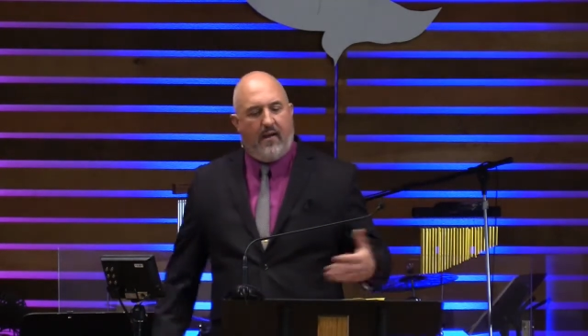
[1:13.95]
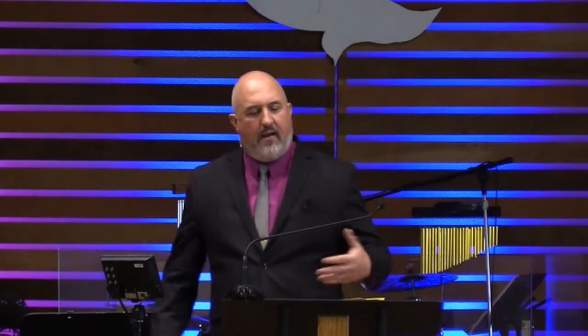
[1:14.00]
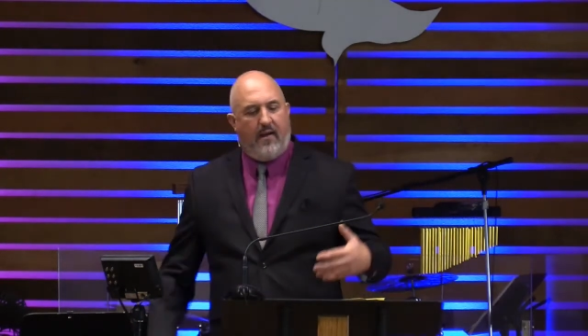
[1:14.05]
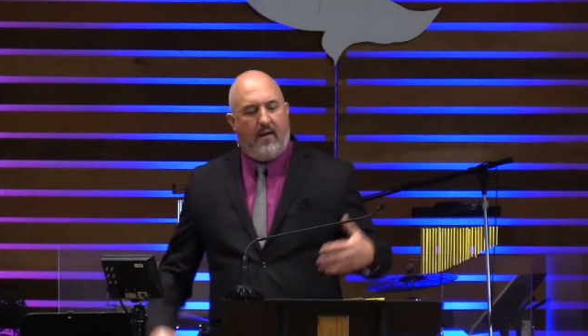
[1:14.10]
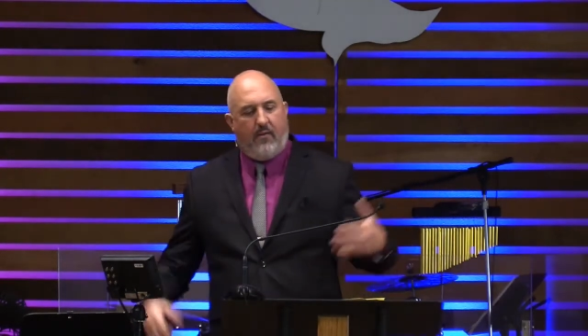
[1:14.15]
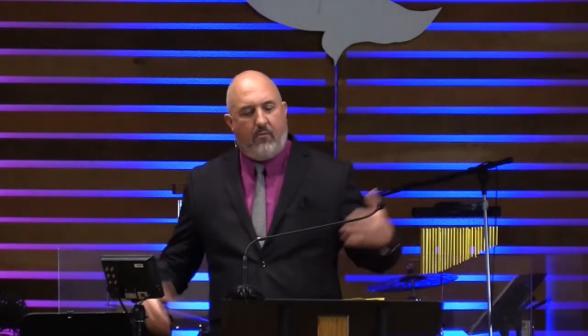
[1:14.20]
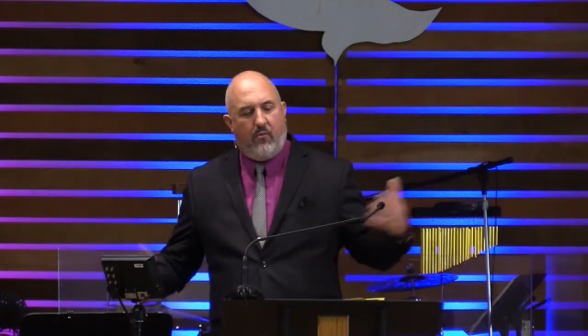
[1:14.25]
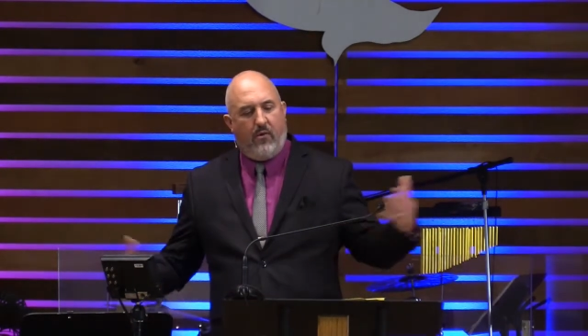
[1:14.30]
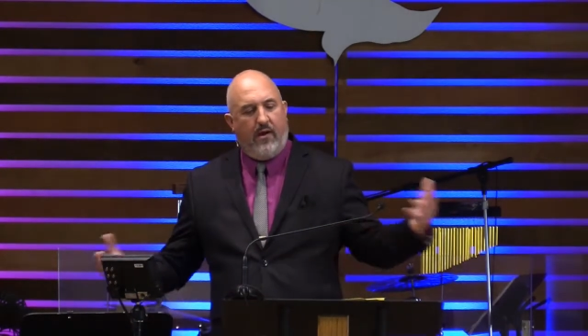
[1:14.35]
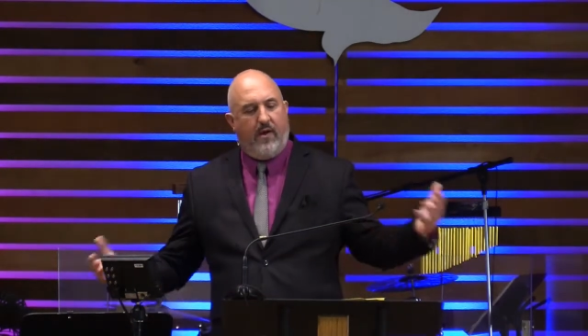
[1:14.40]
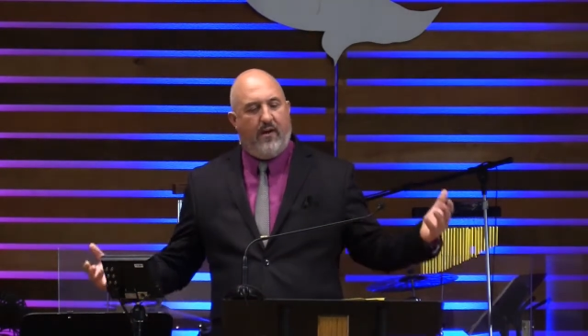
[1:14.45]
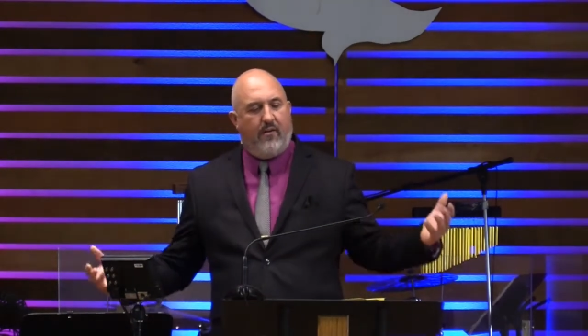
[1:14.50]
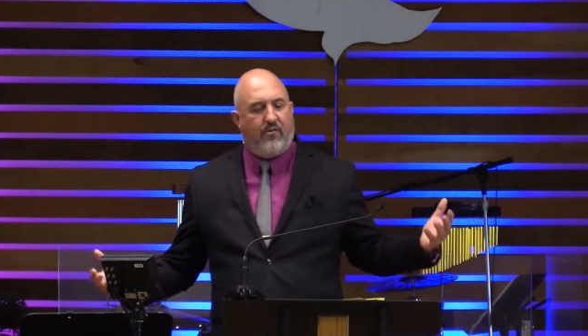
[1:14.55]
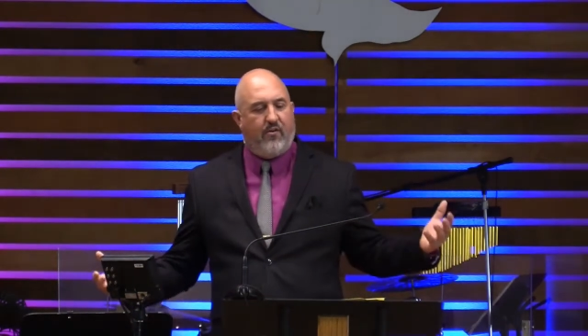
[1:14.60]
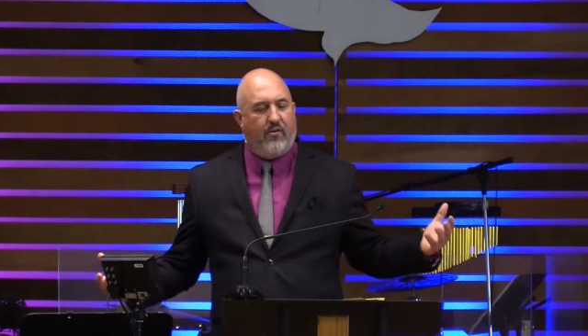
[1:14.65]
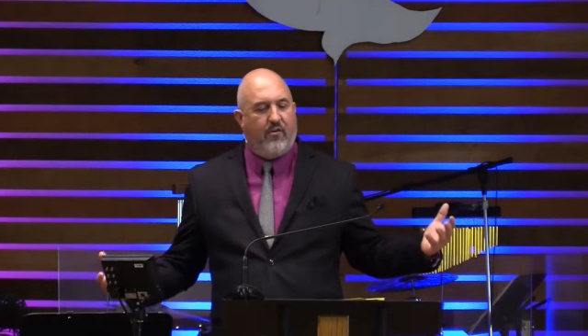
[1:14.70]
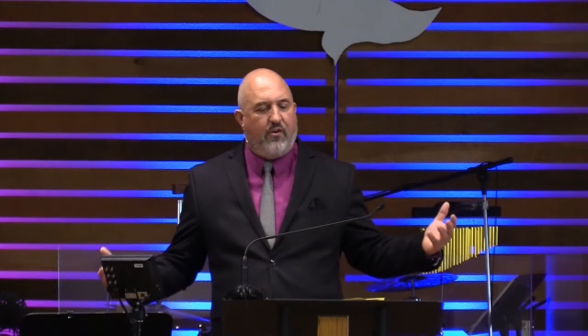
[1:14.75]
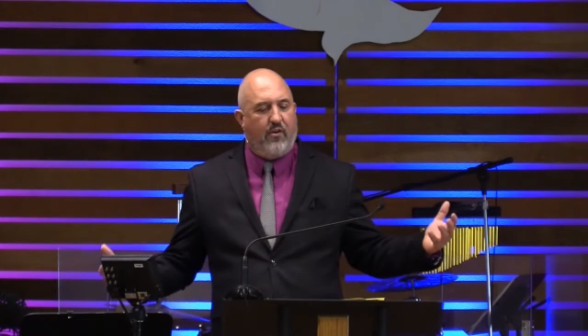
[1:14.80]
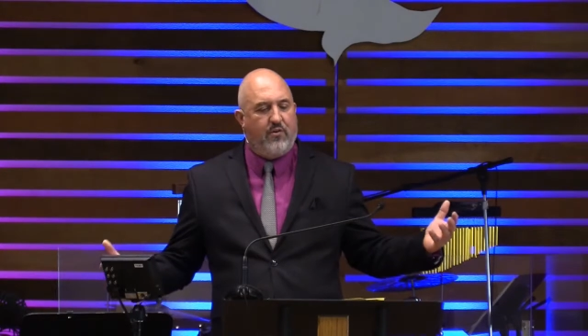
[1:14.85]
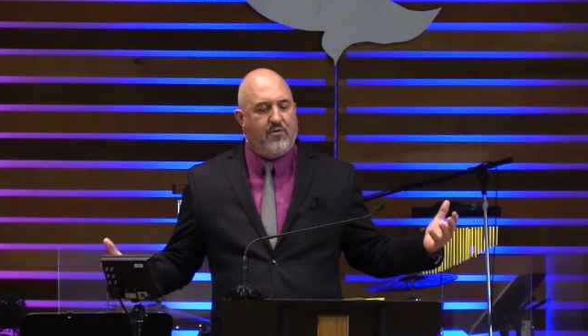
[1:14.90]
he
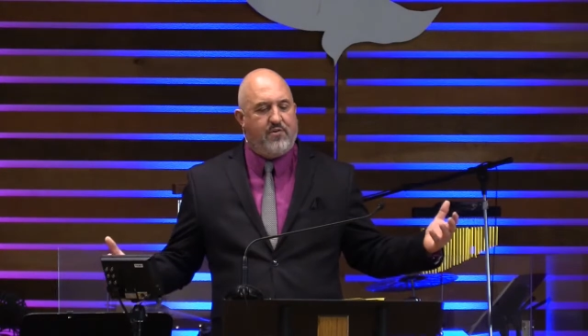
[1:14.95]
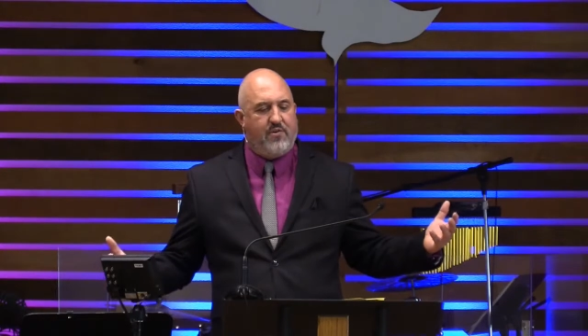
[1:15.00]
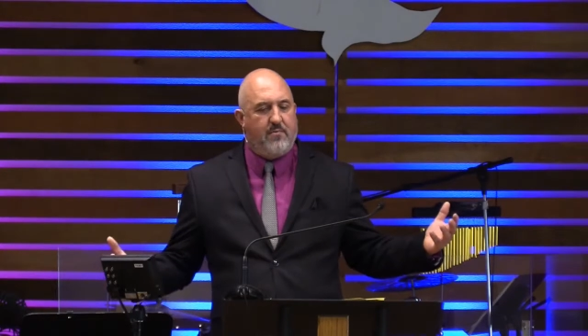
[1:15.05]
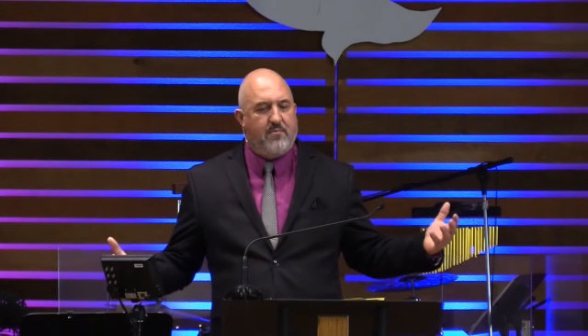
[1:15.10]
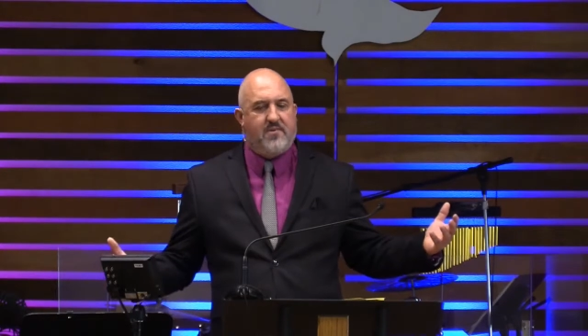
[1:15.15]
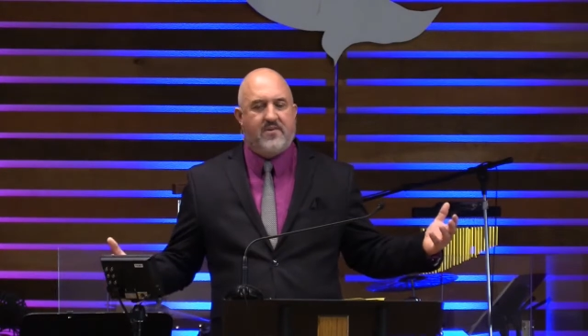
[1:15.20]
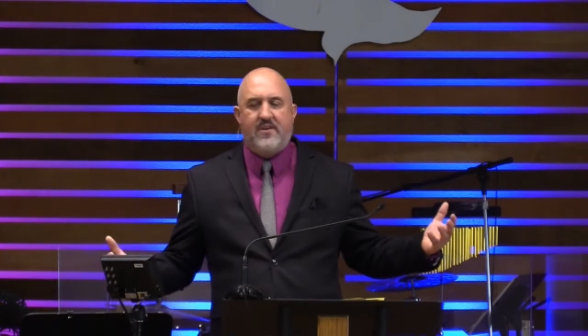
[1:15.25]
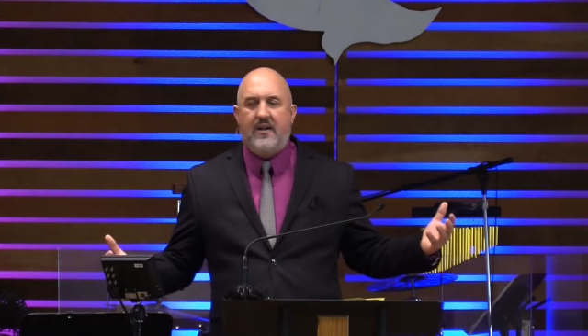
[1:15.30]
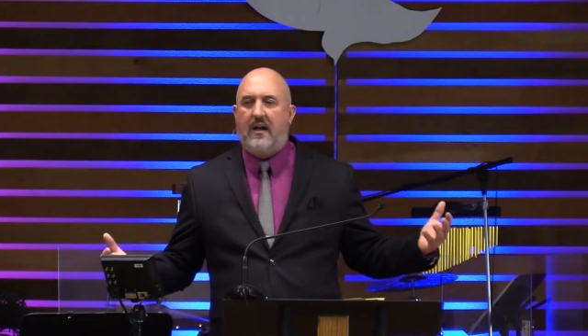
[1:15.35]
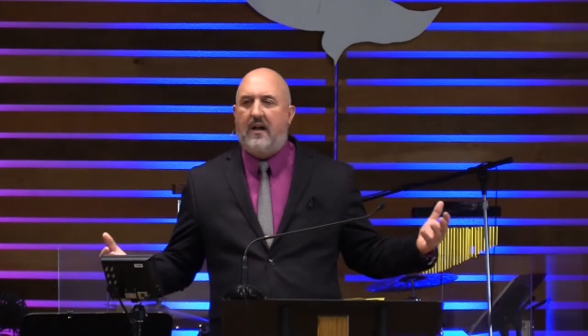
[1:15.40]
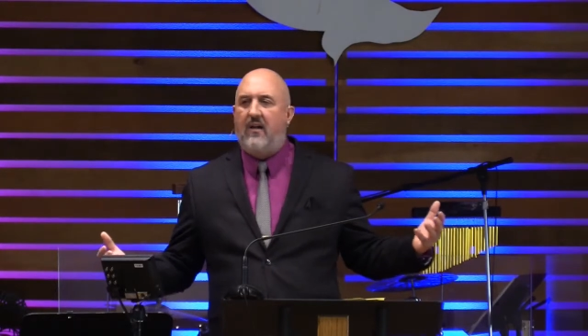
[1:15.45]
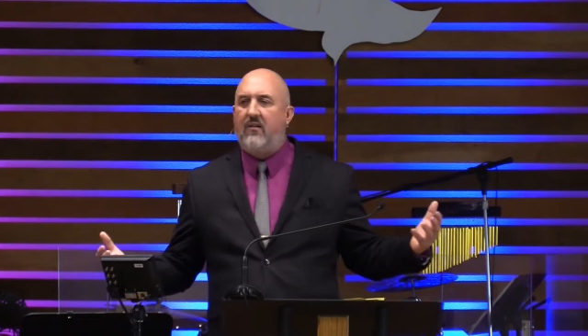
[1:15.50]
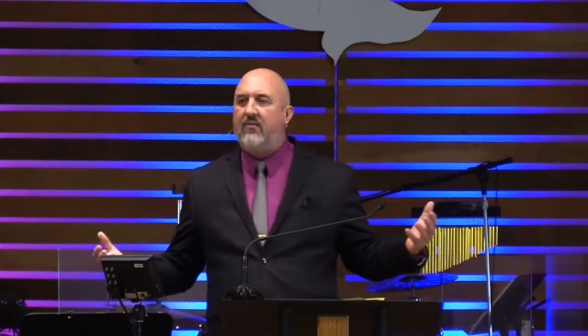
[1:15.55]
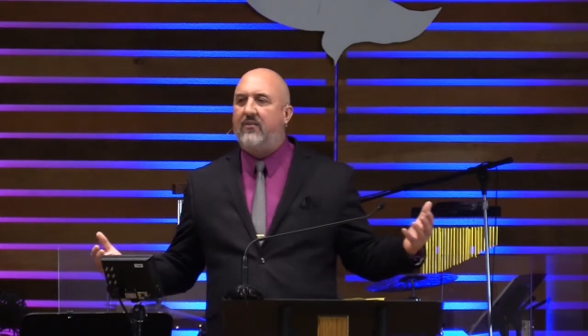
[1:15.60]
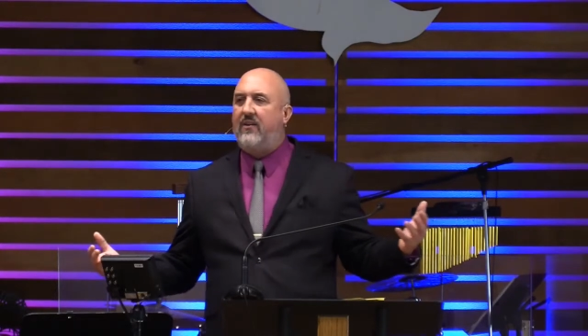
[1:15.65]
reintroduced himself,